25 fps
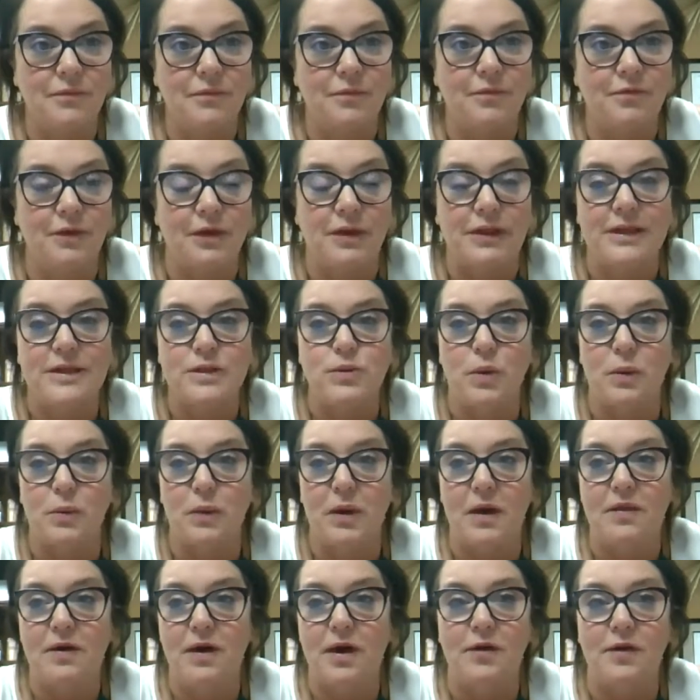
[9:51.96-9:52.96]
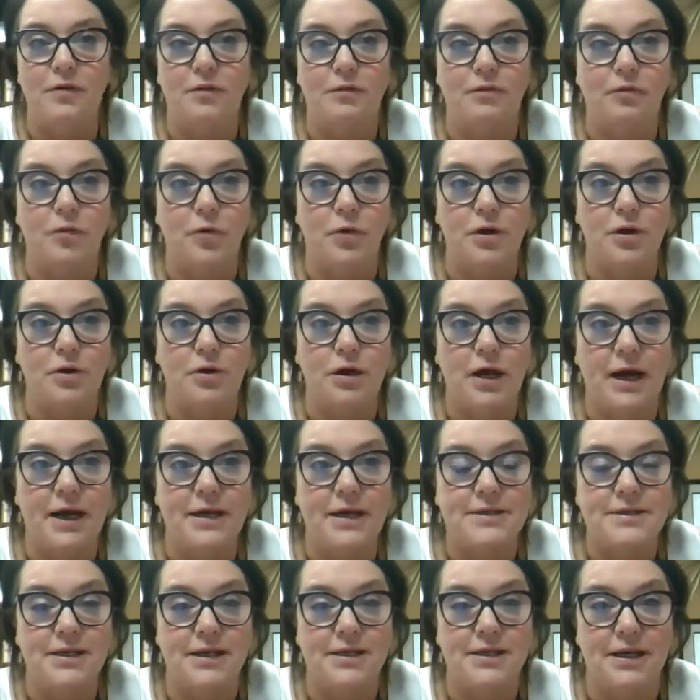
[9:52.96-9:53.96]
feelings one way or the other for you
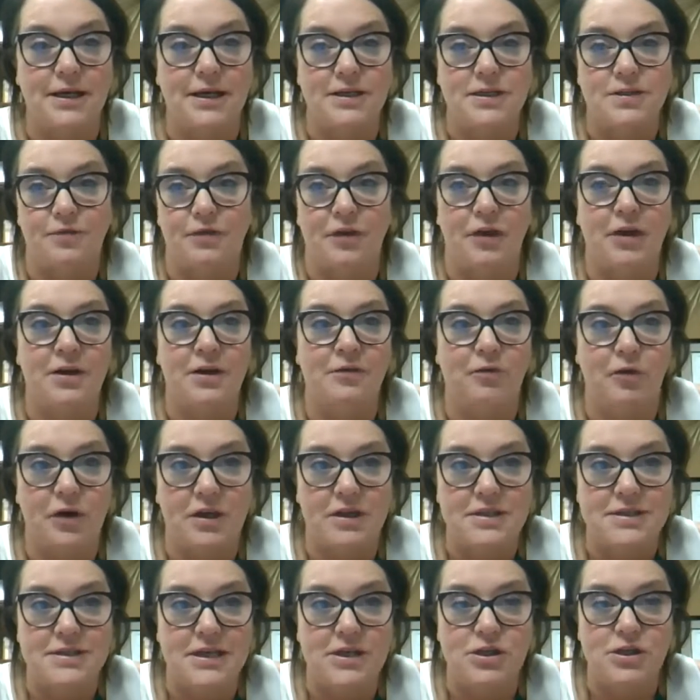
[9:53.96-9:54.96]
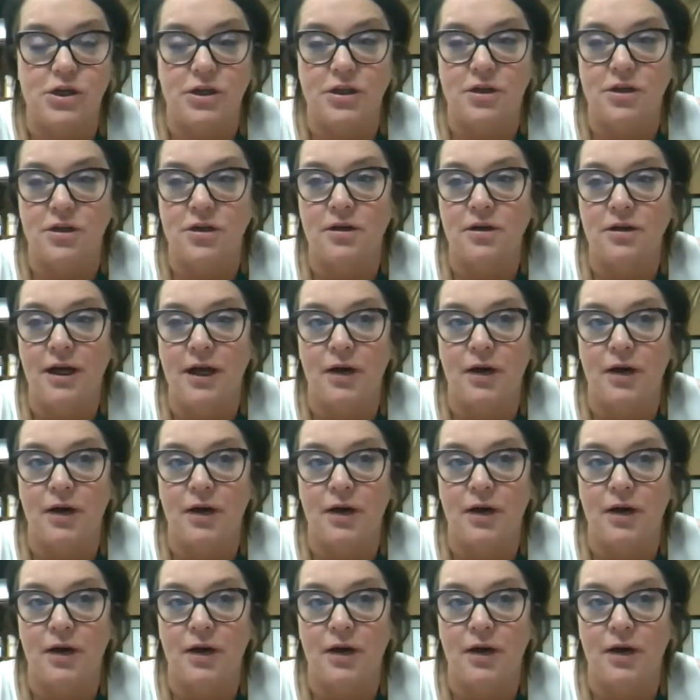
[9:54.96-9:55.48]
guys. I think it's fun if we can see each other.